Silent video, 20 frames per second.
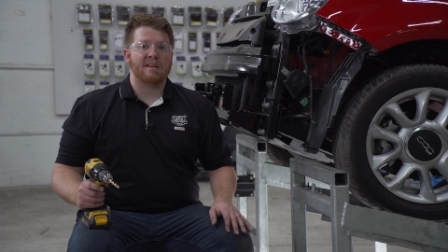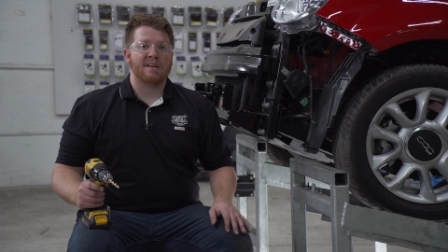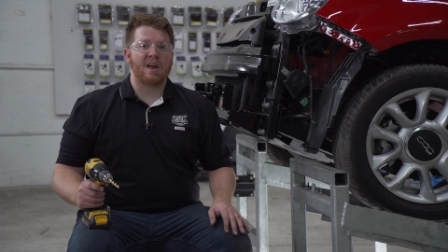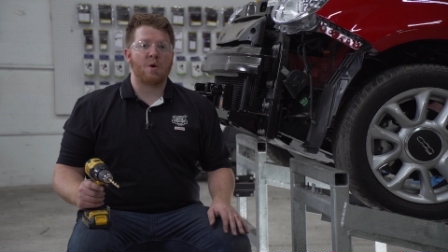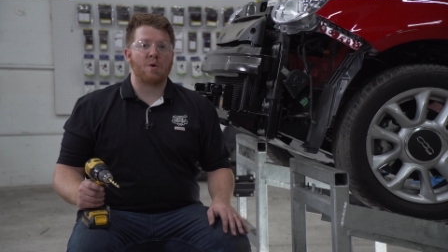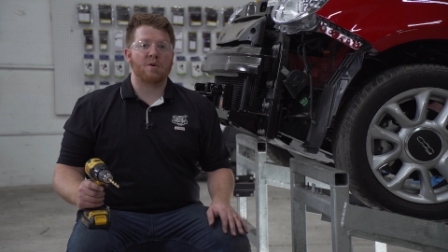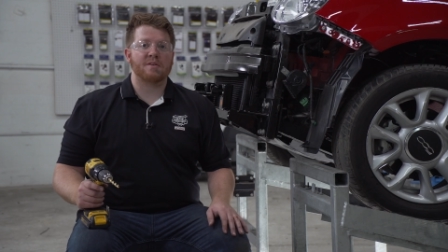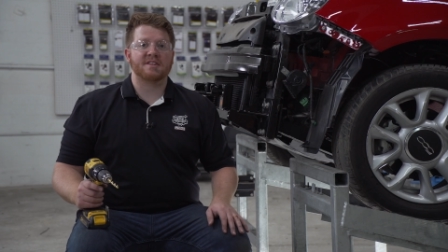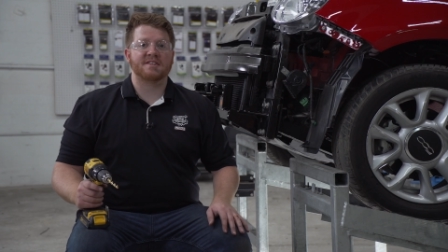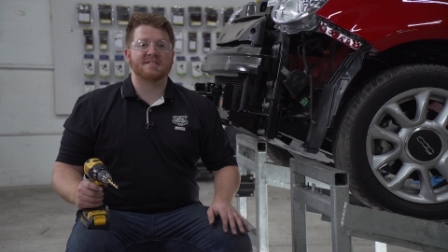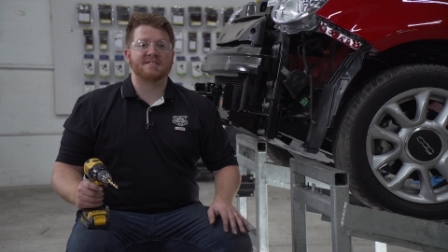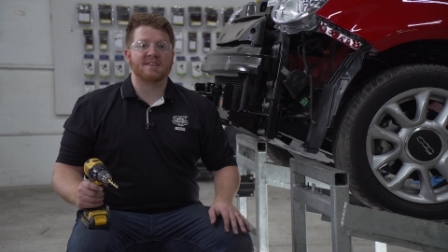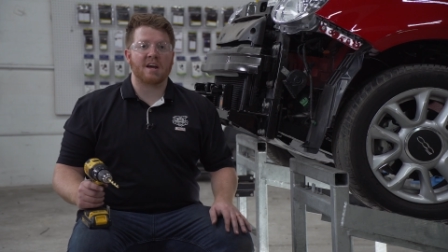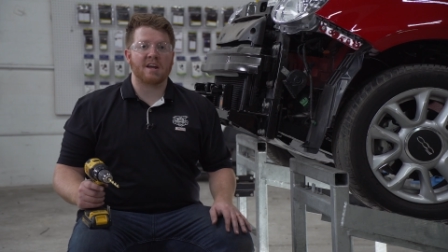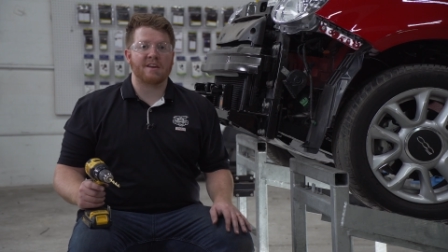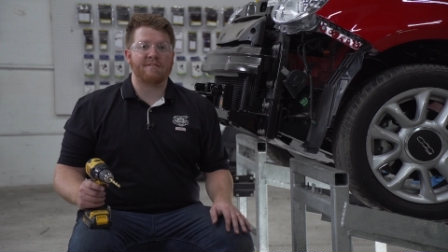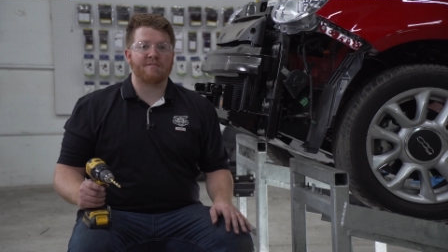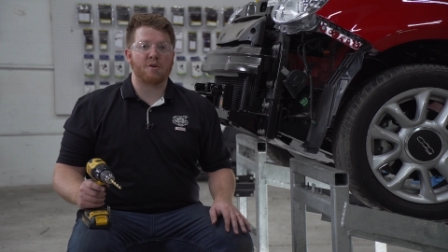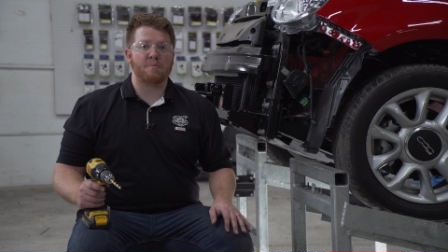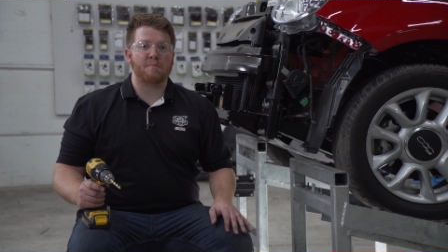Now on the
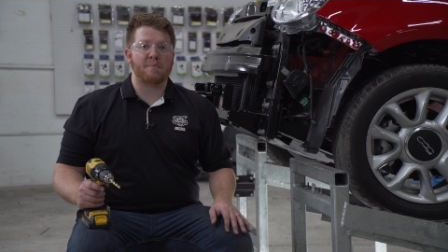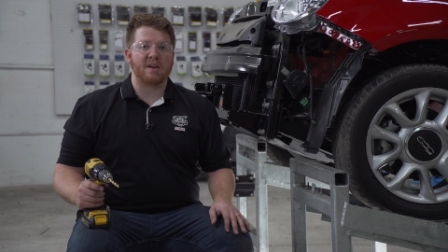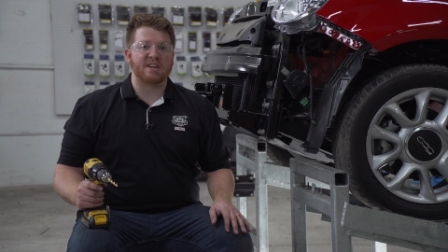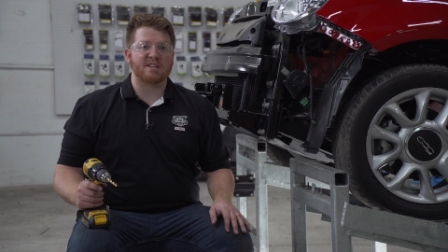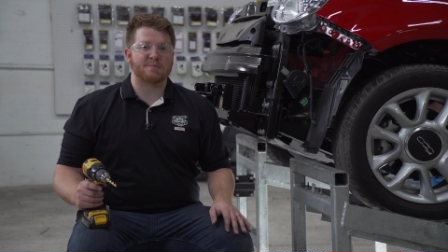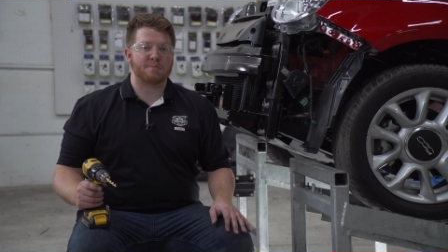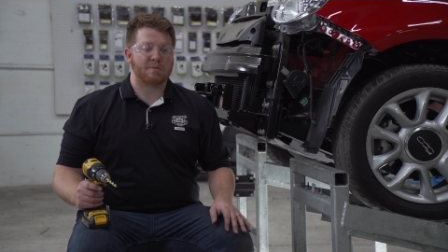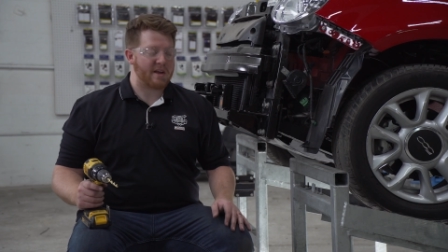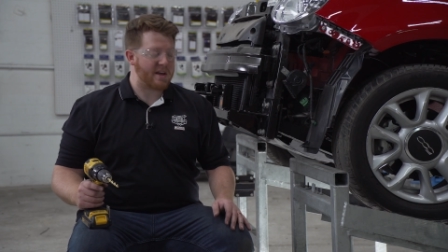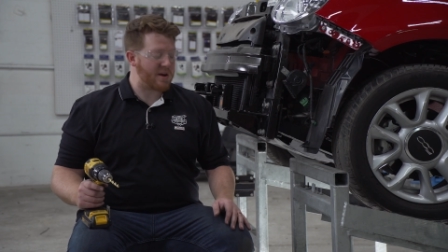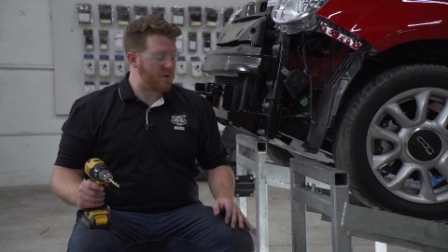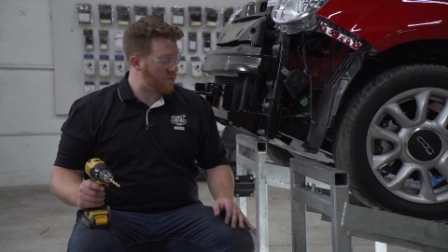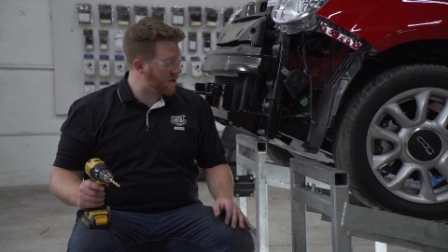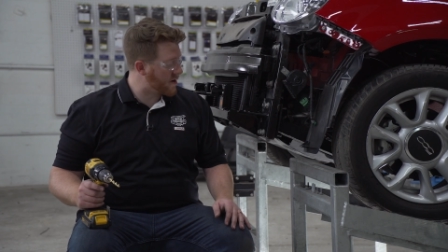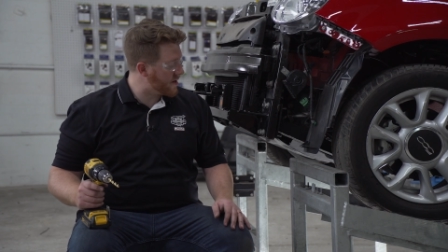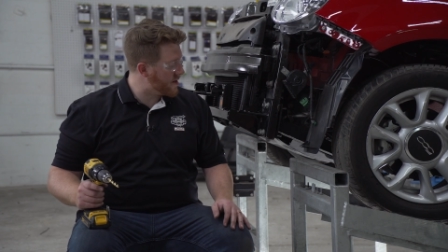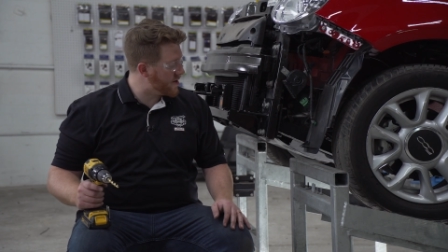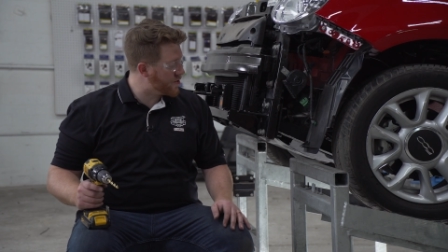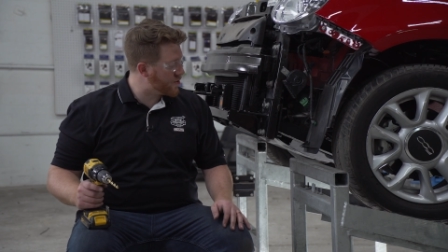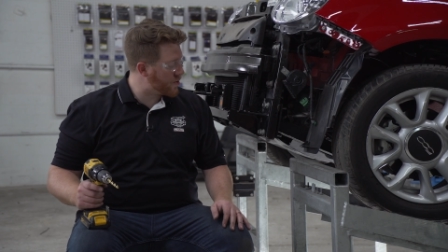side of our base plate, we're
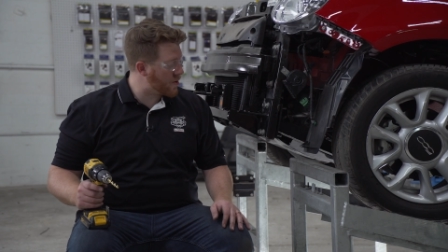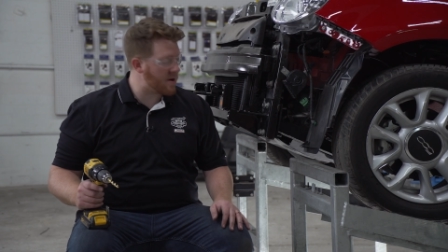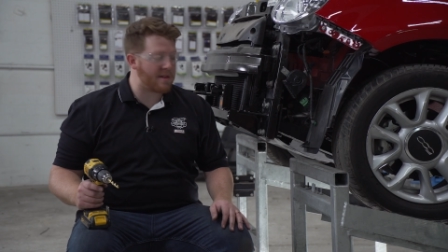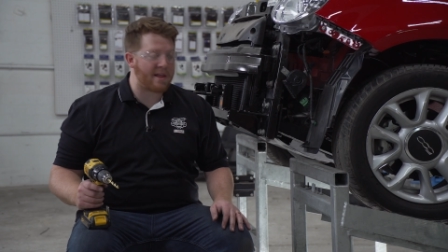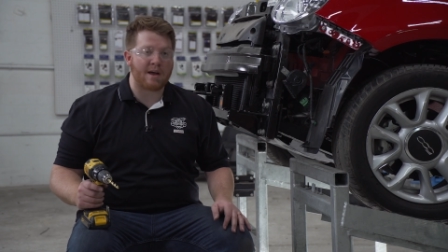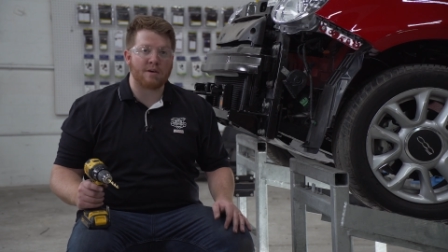going to drill